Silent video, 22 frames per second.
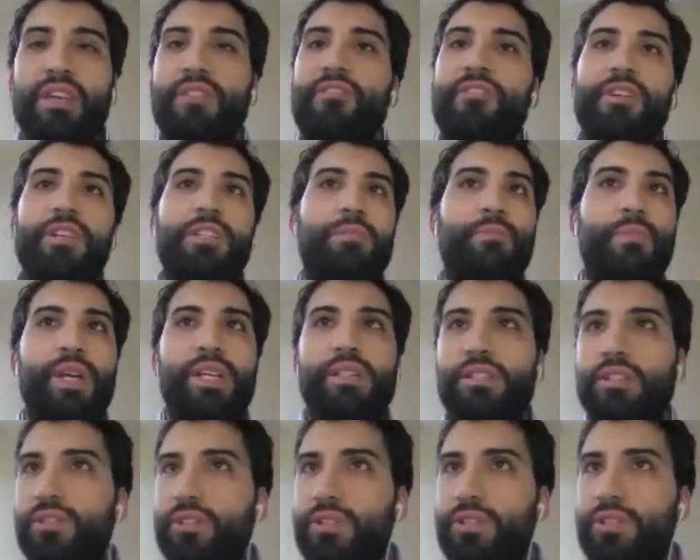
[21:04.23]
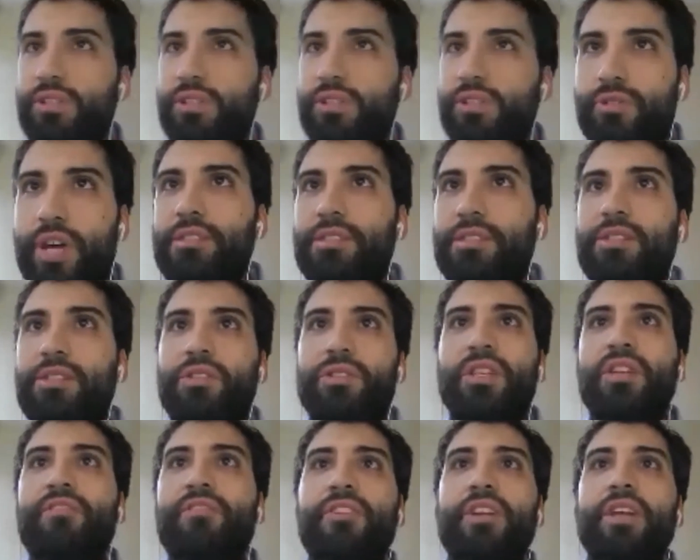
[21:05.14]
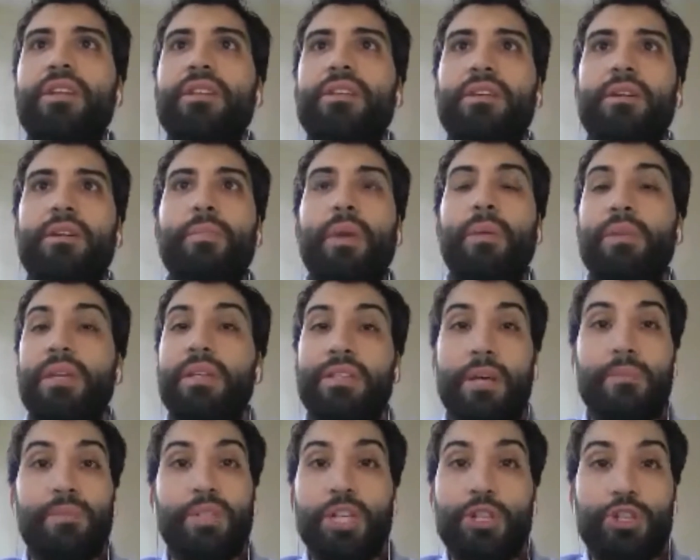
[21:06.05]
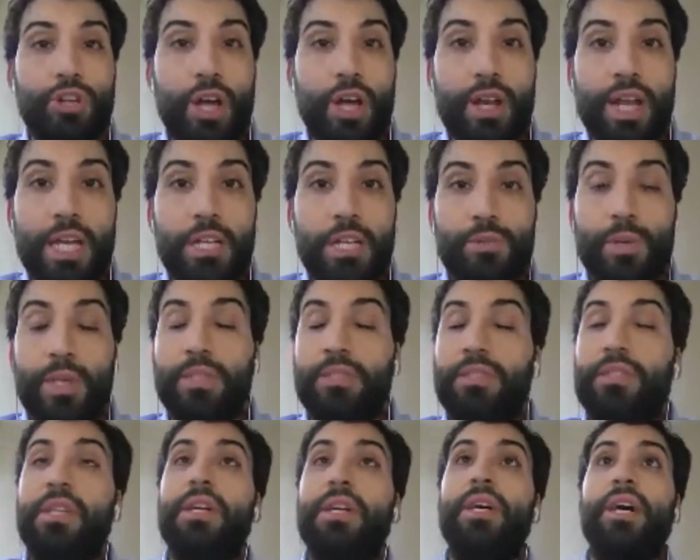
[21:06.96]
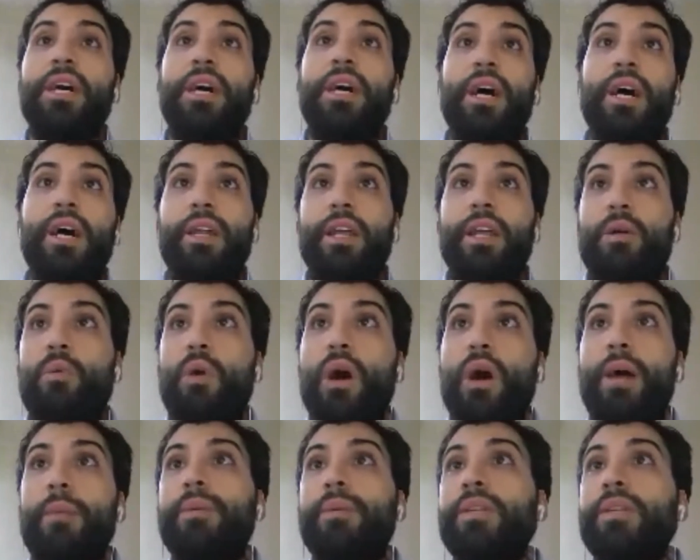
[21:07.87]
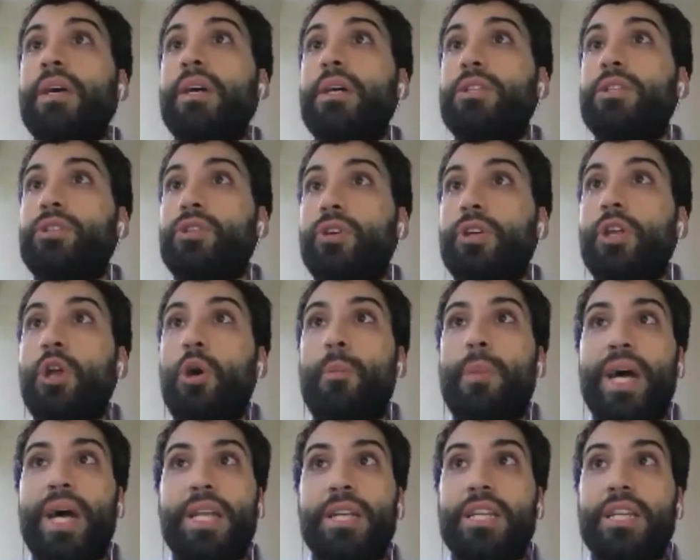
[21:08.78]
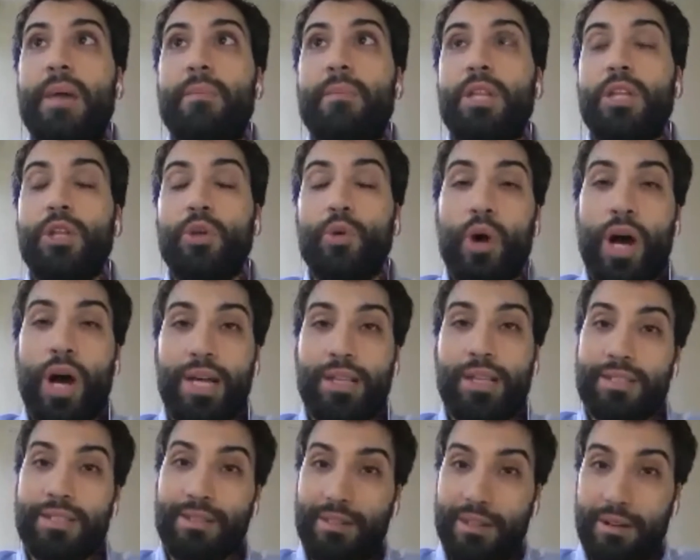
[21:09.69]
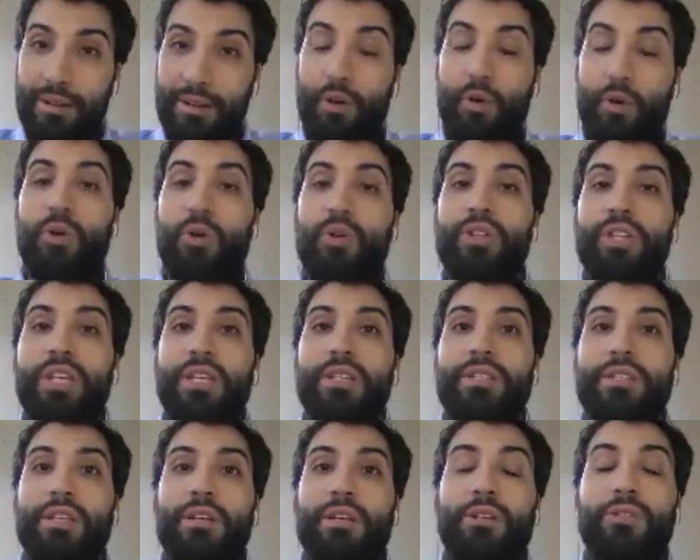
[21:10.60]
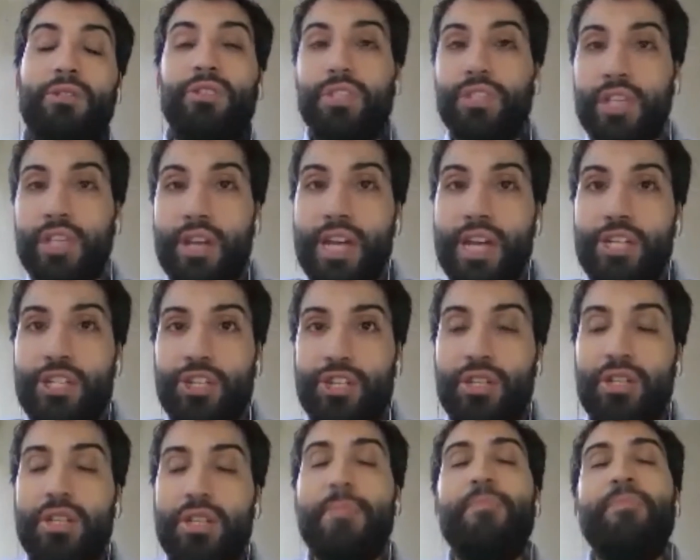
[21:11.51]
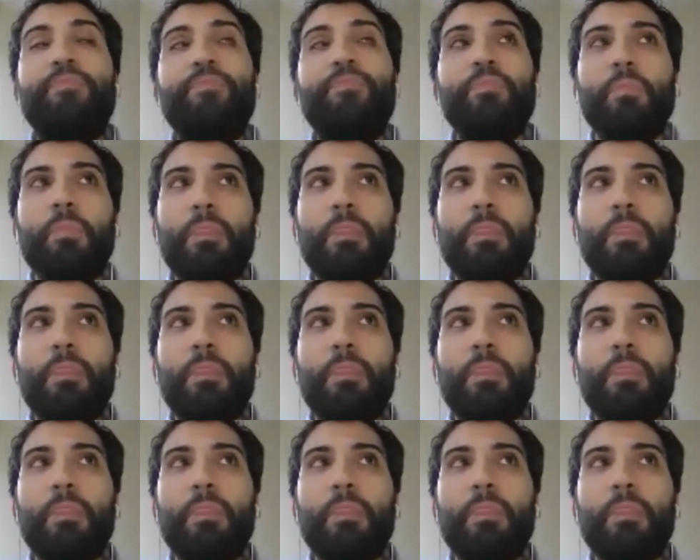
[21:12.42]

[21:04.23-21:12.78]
a different space constraints, different maybe substation arrangements required. So by the time that you add all these consideration,